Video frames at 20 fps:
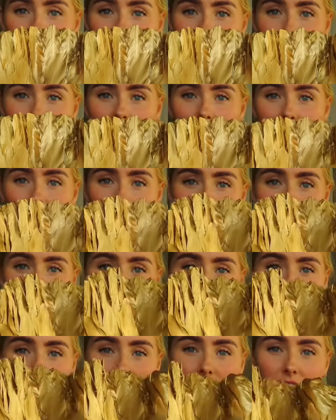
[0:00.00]
and then
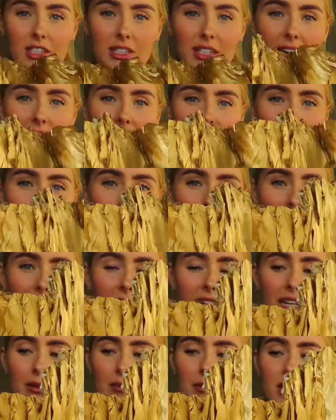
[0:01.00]
obviously I've just left that bit
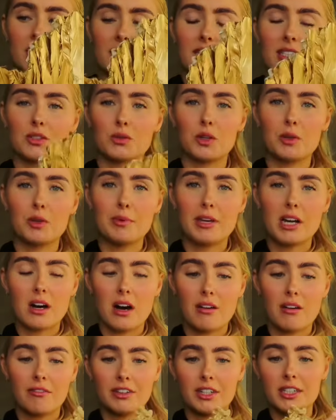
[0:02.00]
clean because it's going to be
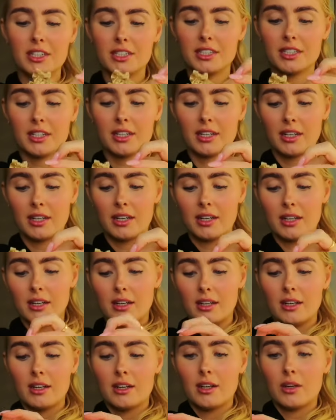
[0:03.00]
covered
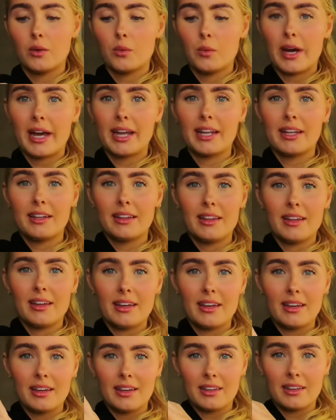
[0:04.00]
when
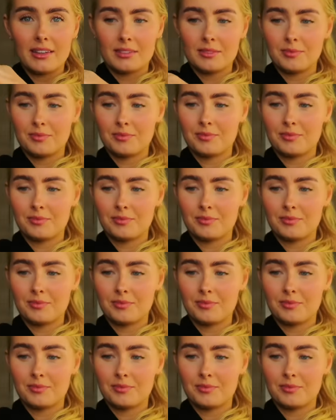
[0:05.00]
the